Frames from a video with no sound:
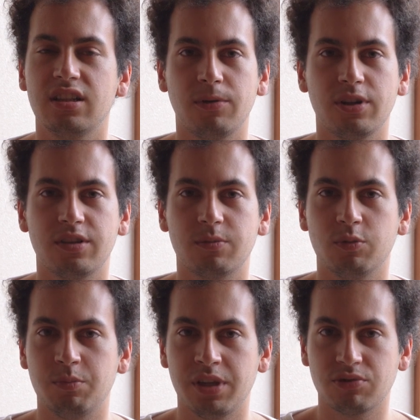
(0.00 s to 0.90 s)
I thought it
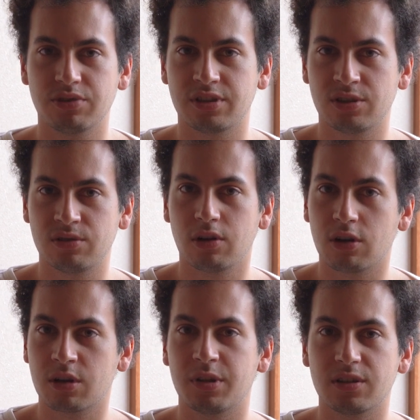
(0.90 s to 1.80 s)
would be interesting to
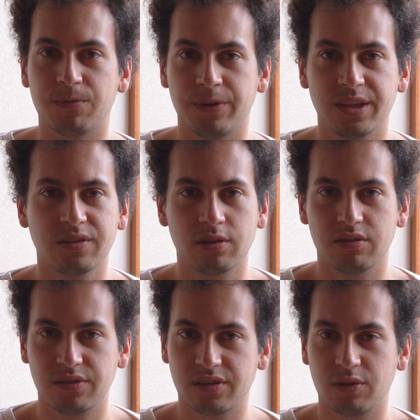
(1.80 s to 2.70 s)
talk about the fixed
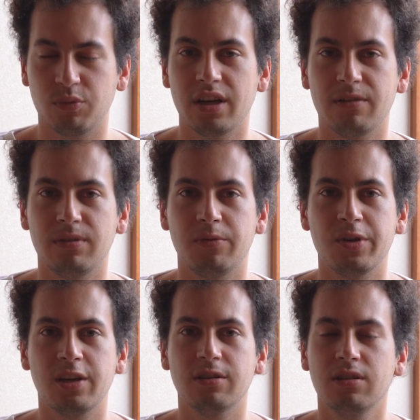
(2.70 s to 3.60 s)
costs that we have living here.